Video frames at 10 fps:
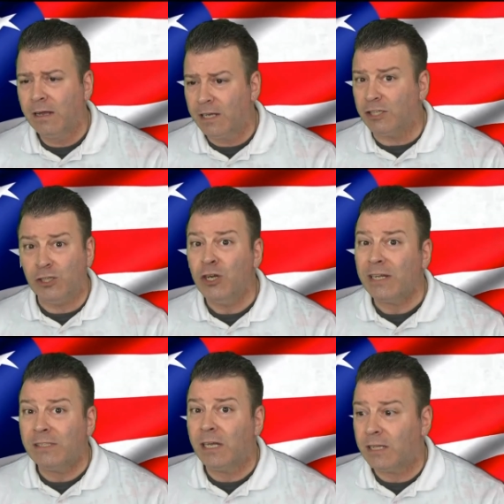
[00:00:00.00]
Because you're
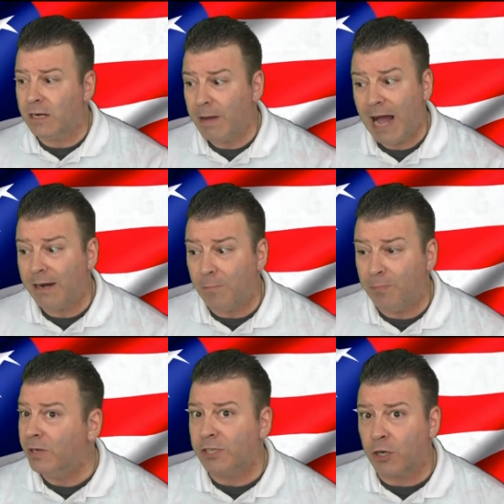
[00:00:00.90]
not telling them how to
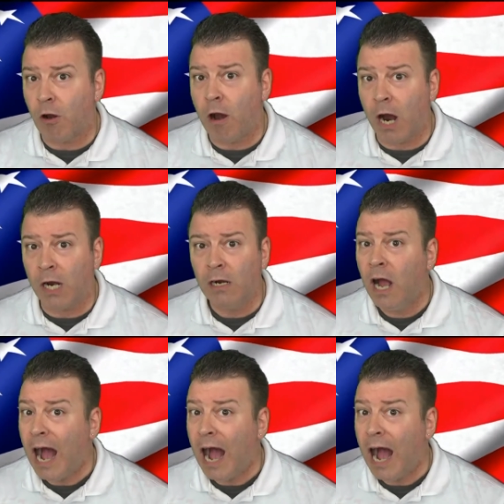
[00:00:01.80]
build a car.